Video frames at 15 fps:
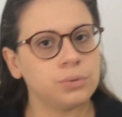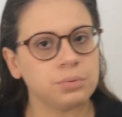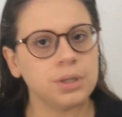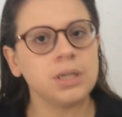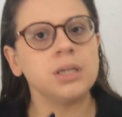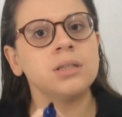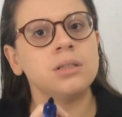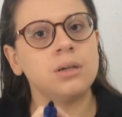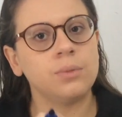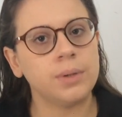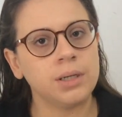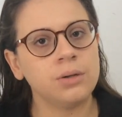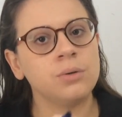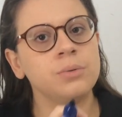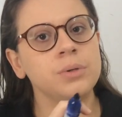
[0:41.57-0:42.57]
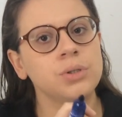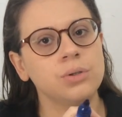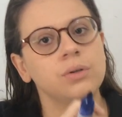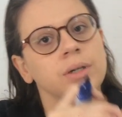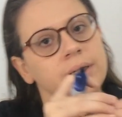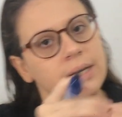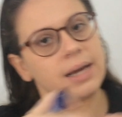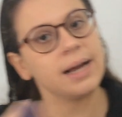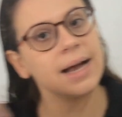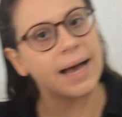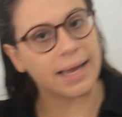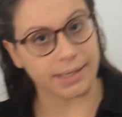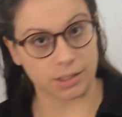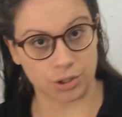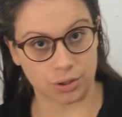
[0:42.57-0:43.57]
3 is the one who is gonna
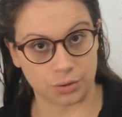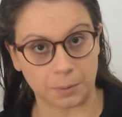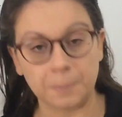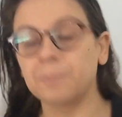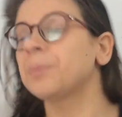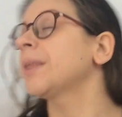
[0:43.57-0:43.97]
guide you.